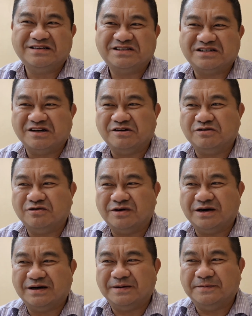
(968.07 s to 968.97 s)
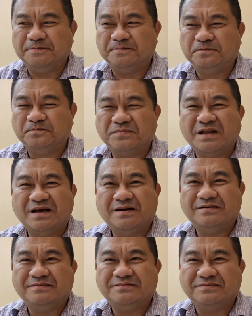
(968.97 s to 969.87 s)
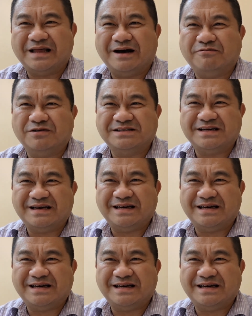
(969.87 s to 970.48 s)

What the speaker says: So that was